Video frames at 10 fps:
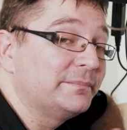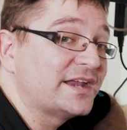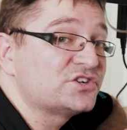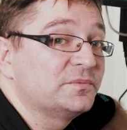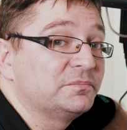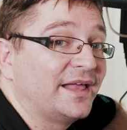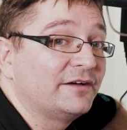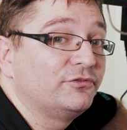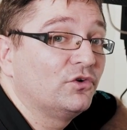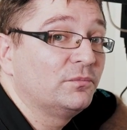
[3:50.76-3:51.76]
and management
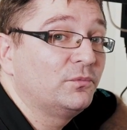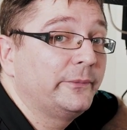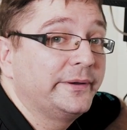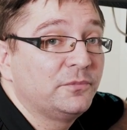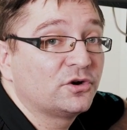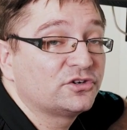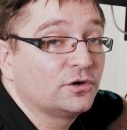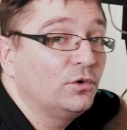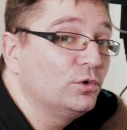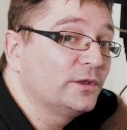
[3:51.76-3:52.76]
platform where we
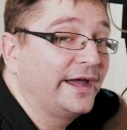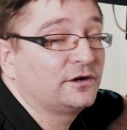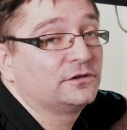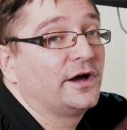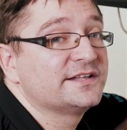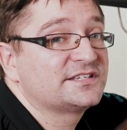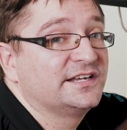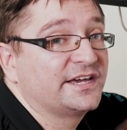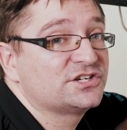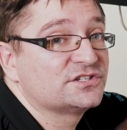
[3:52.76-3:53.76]
monitor all our clients'
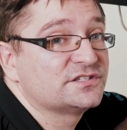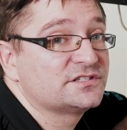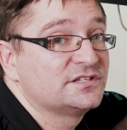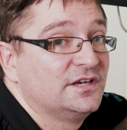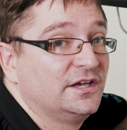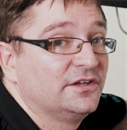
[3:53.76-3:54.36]
connections.